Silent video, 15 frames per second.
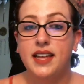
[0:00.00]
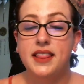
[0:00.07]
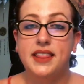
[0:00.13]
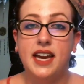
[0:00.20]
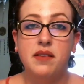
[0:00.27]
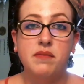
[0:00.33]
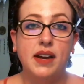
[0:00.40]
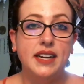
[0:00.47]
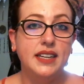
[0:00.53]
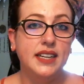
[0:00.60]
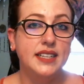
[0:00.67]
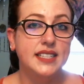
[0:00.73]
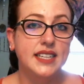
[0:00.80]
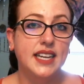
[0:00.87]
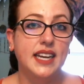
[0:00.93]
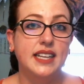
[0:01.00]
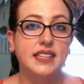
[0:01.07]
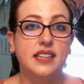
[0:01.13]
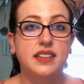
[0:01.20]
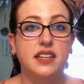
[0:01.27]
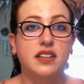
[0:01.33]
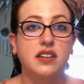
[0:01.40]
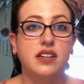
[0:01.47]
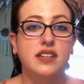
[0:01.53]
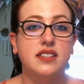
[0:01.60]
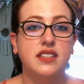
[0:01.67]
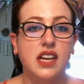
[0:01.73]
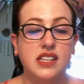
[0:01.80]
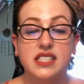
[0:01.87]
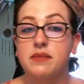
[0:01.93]
that might indicate that there
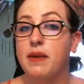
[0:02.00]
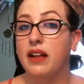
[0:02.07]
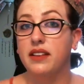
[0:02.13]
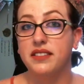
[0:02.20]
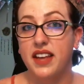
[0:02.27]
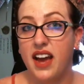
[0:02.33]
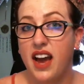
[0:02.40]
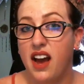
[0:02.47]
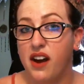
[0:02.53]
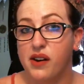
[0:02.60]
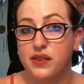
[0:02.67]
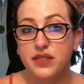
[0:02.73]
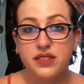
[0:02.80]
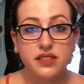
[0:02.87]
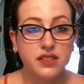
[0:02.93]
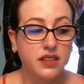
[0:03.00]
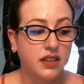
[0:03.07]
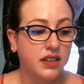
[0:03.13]
is a smell in the house,